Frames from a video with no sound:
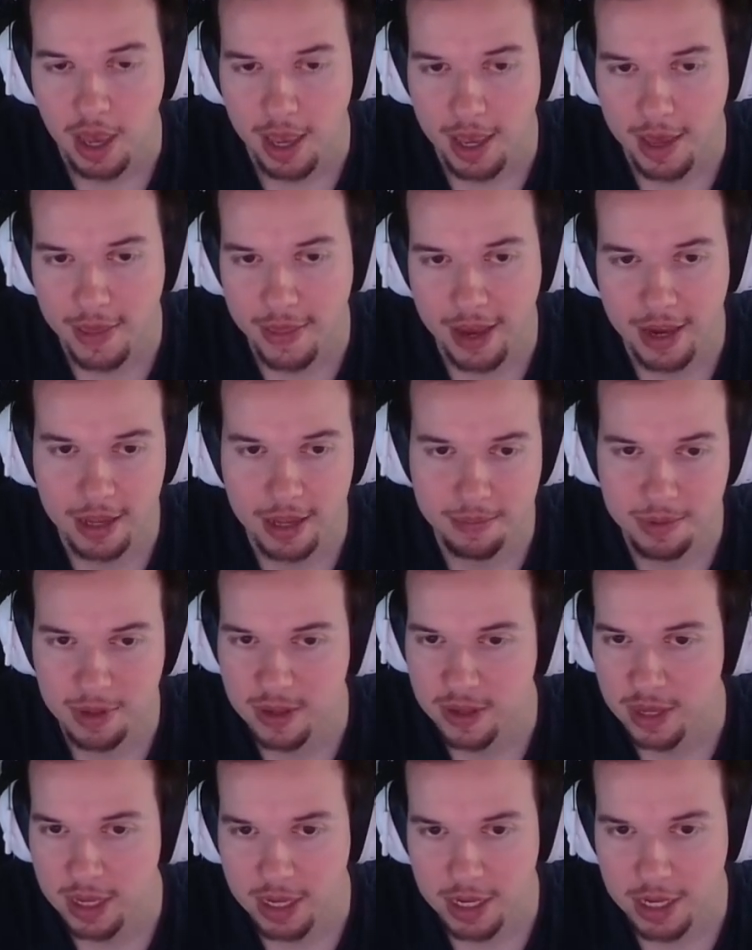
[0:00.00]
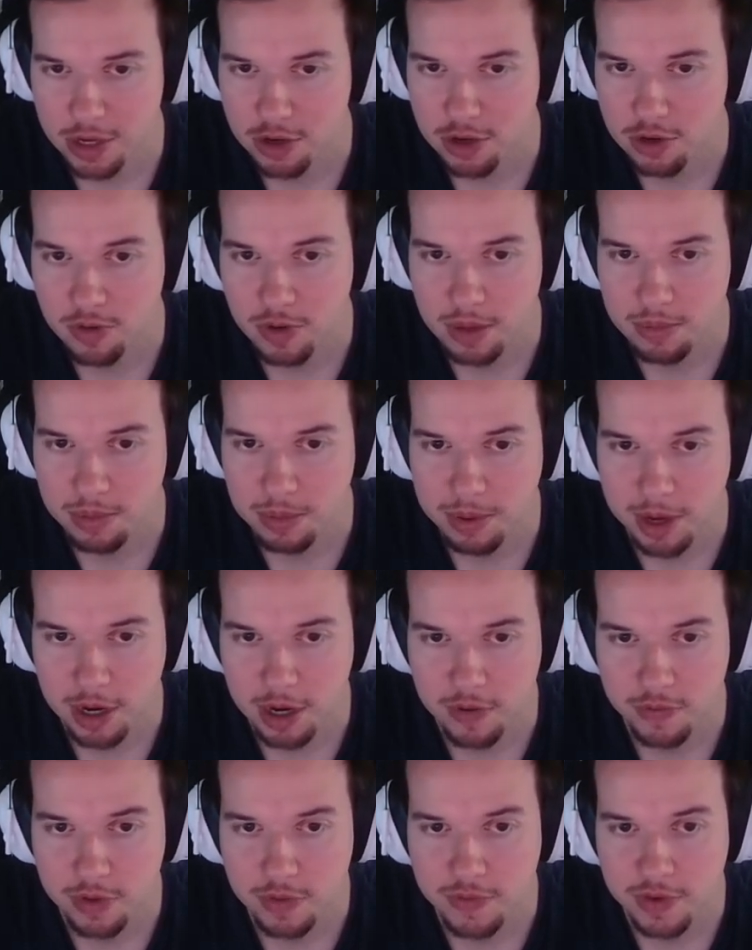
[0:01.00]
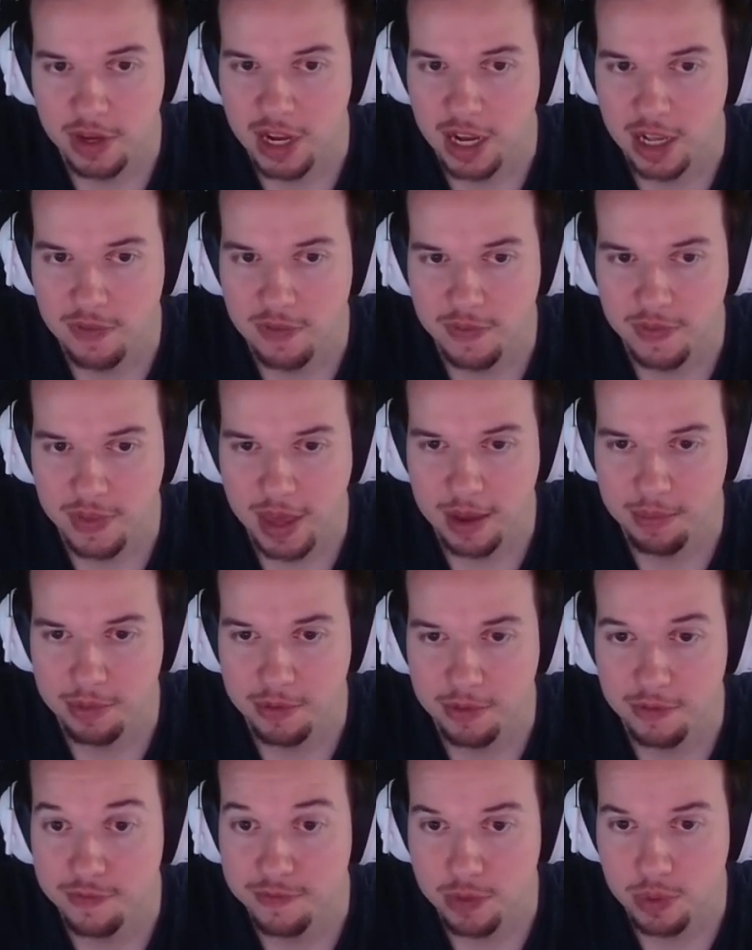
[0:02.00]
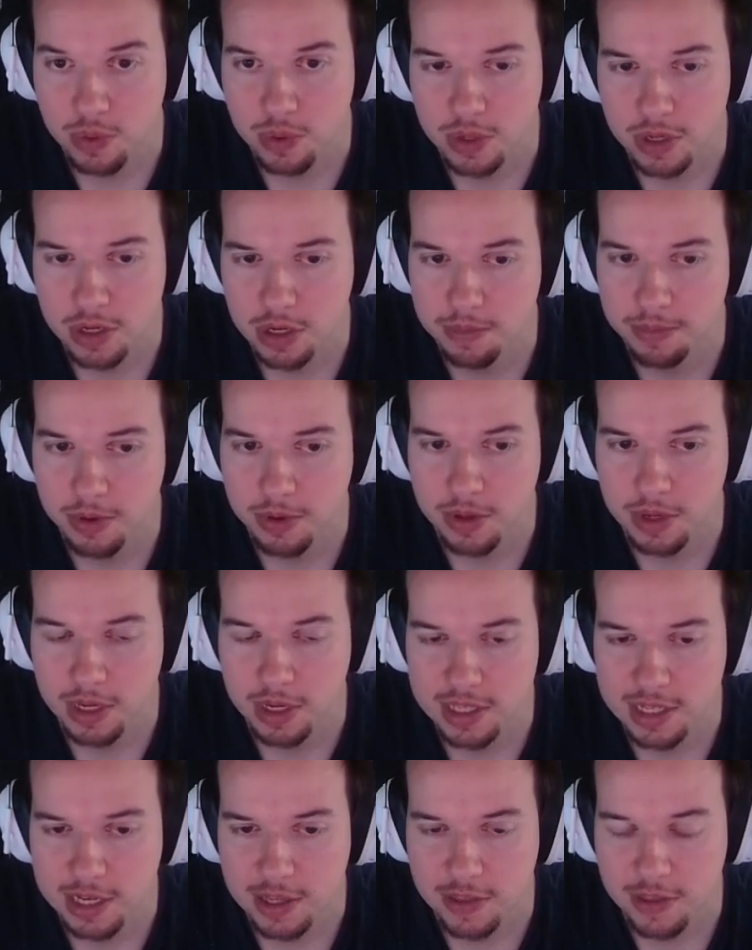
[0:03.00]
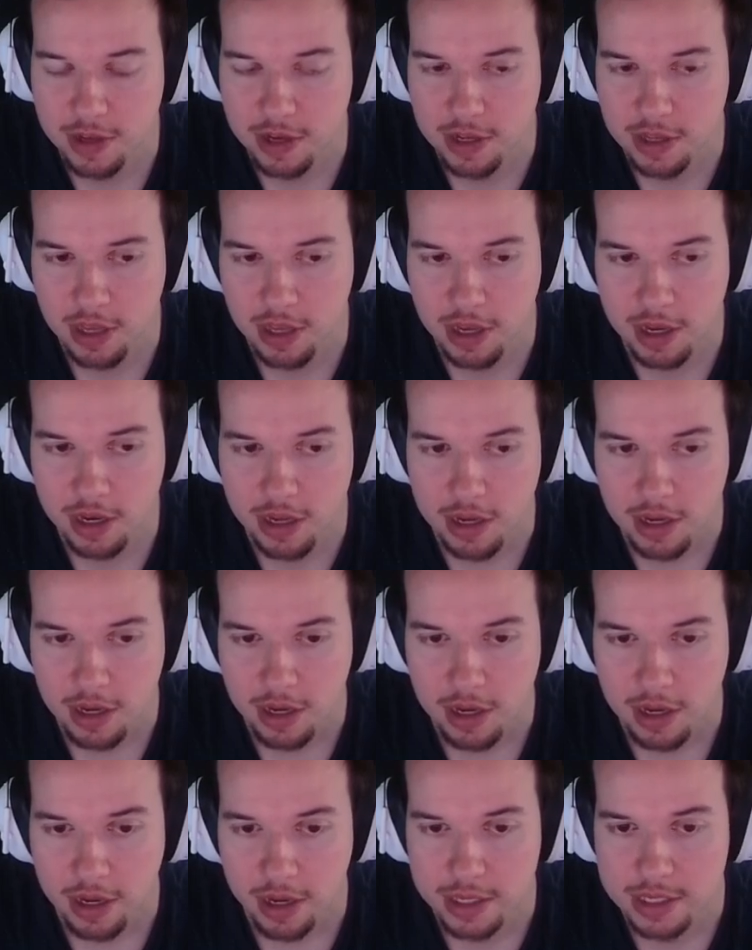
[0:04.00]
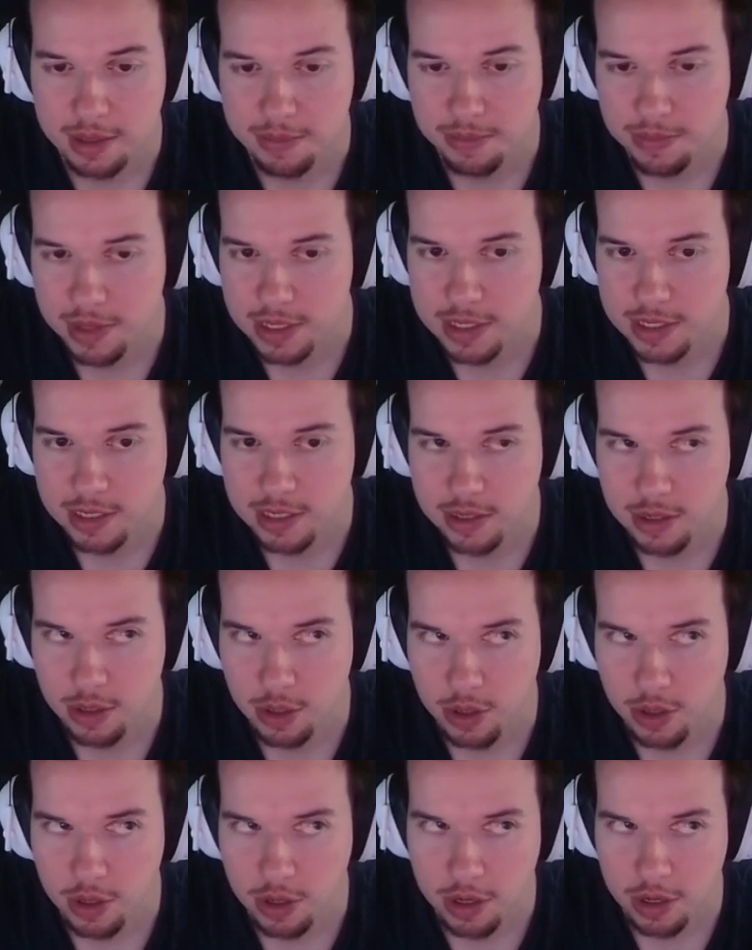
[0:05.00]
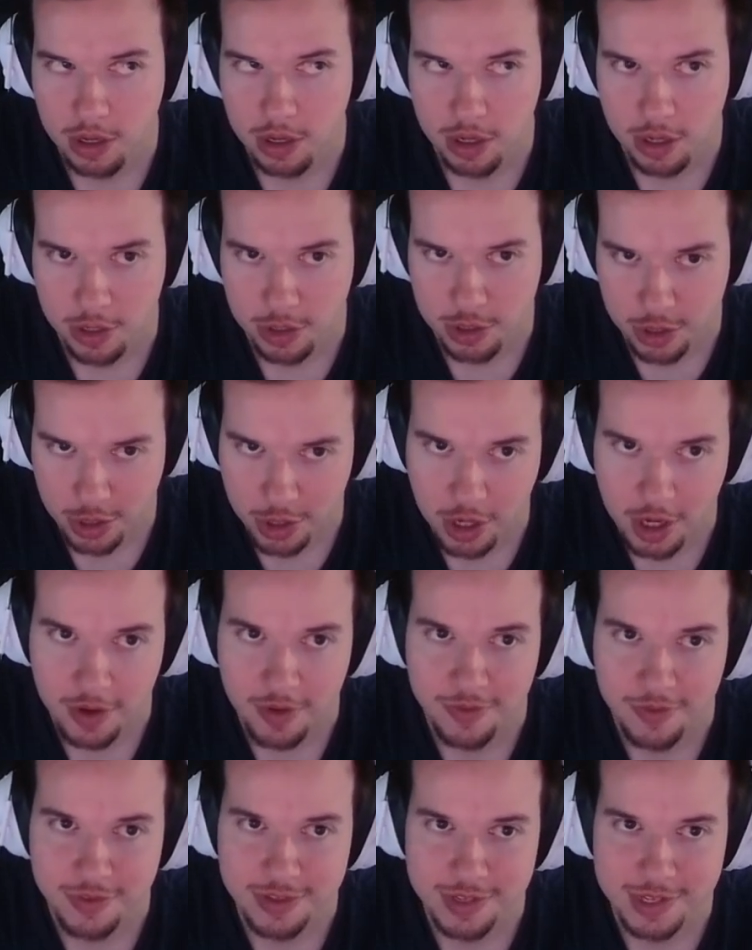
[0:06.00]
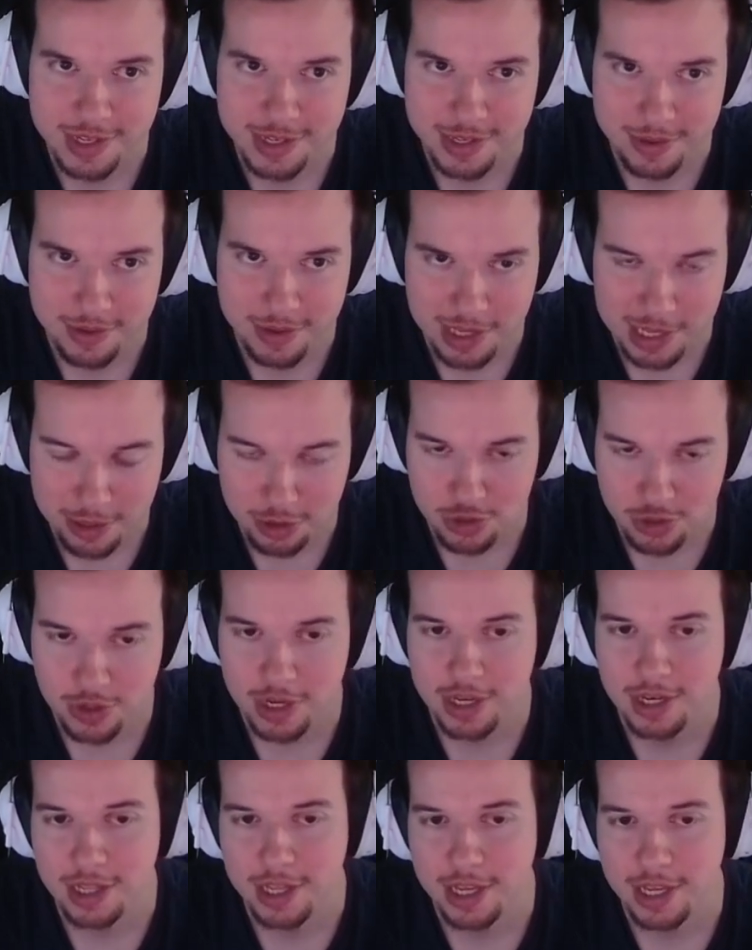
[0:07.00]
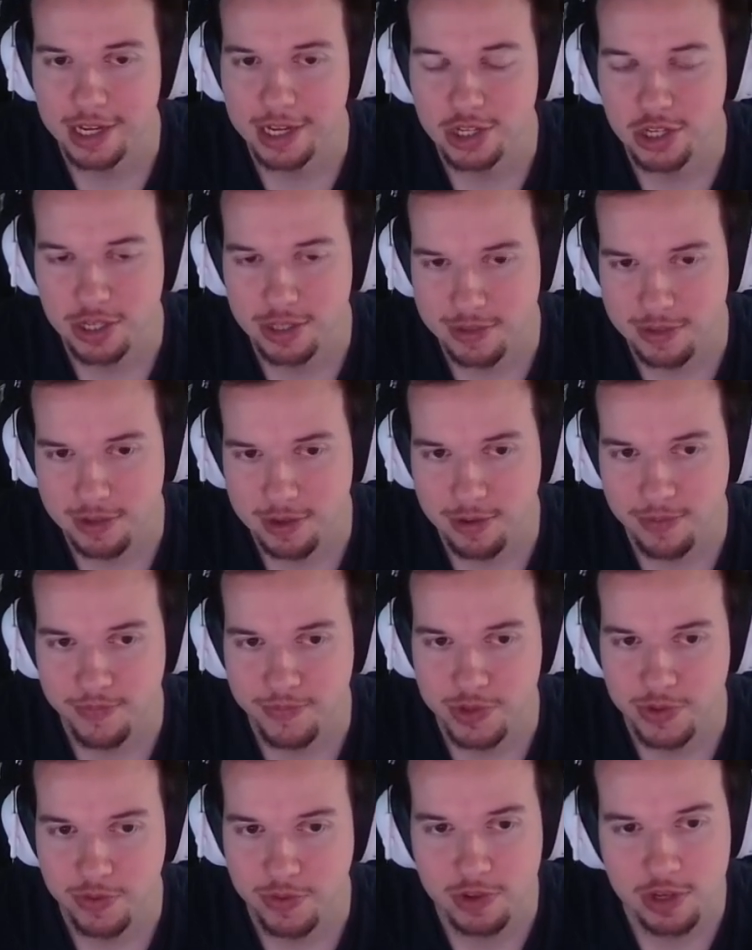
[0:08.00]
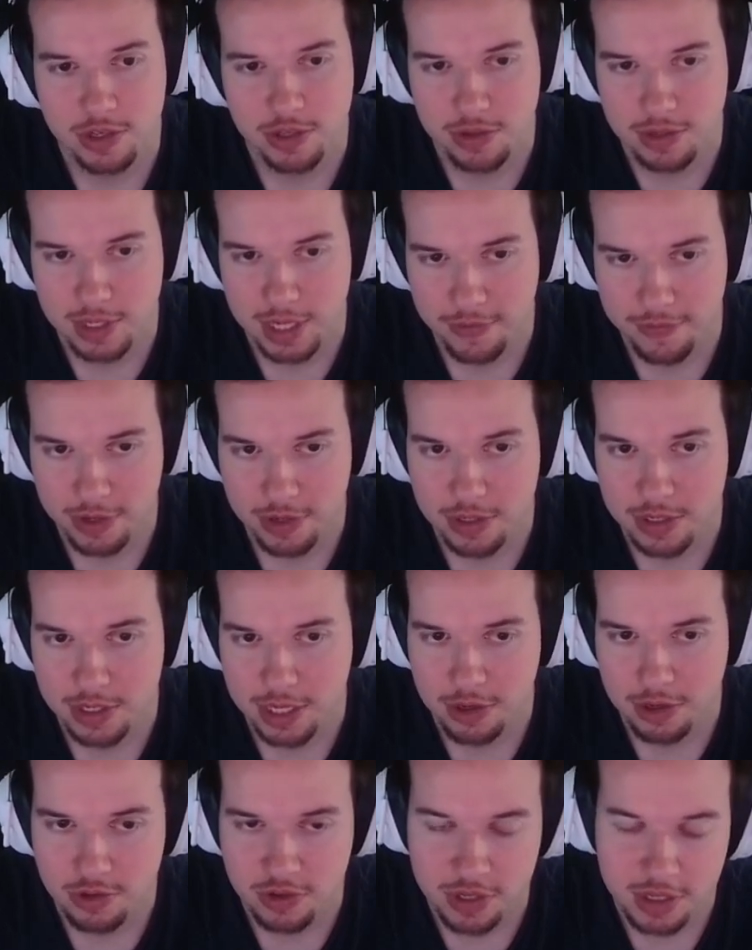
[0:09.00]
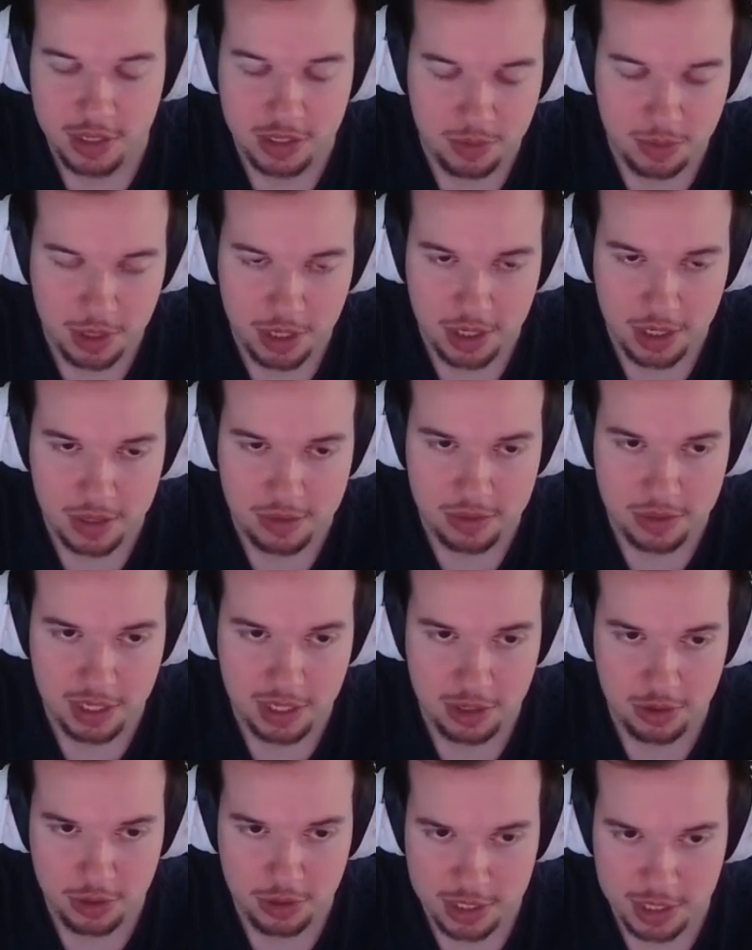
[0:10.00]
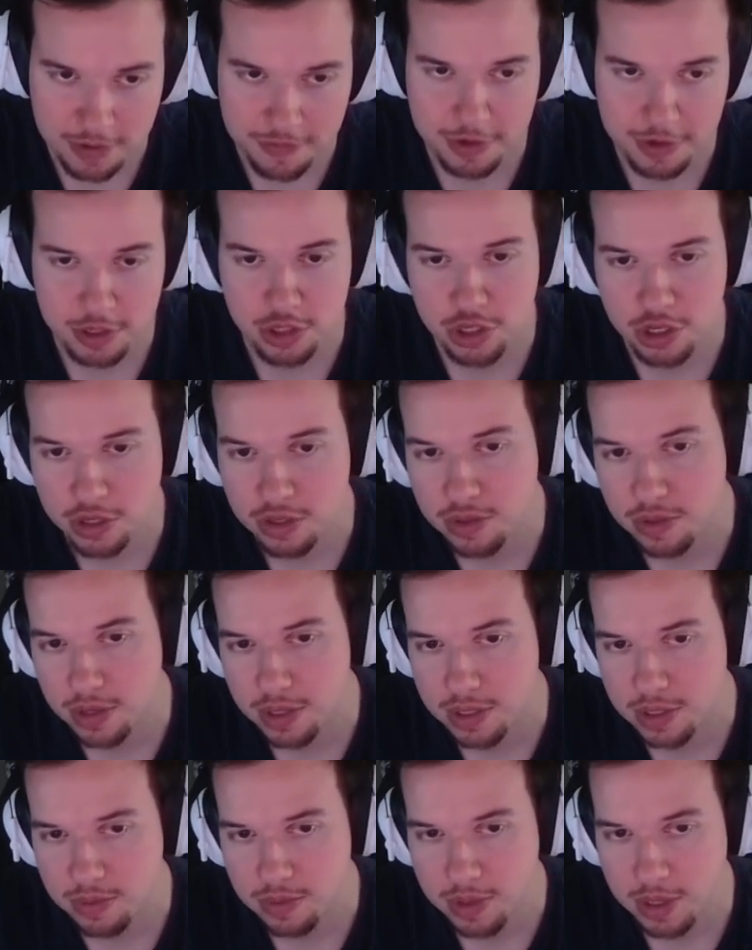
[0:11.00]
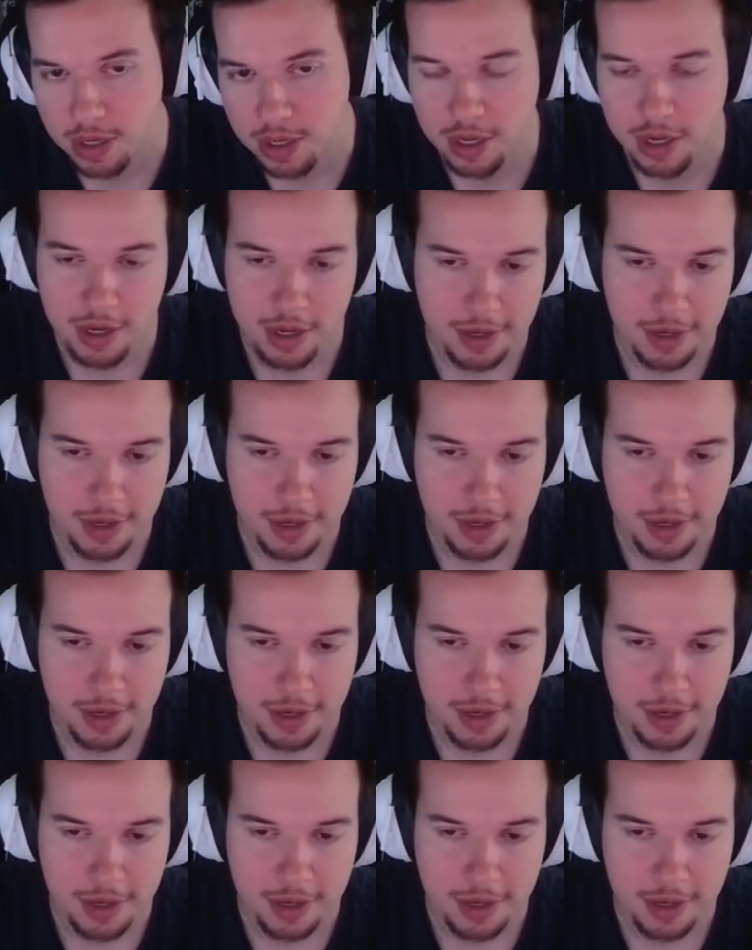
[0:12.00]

and that can be incredibly powerful if you can activate that before your opponent gets anything online, because some things can turn off Skill Drain, like Jinzo. So if Jinzo's out first, Skill Drain doesn't work. If Skill Drain's out first, Jinzo doesn't work.